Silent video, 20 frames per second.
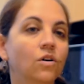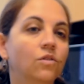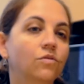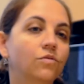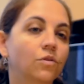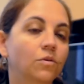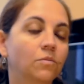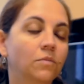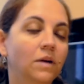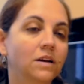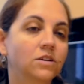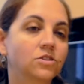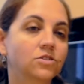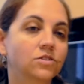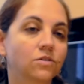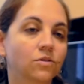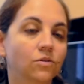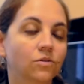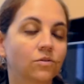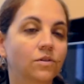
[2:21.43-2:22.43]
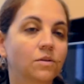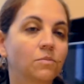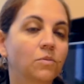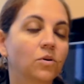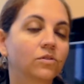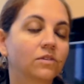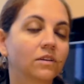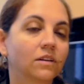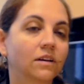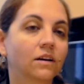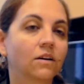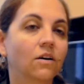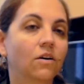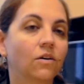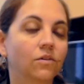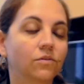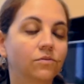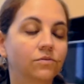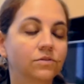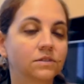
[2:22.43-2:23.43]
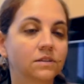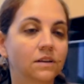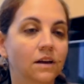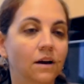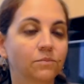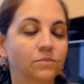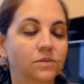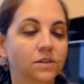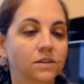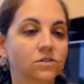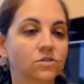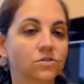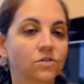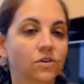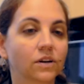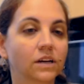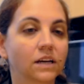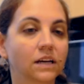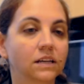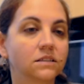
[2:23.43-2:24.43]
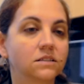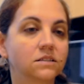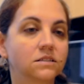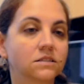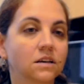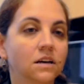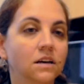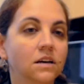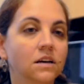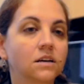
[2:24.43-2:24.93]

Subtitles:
formation or remodeling of synaptic circuits.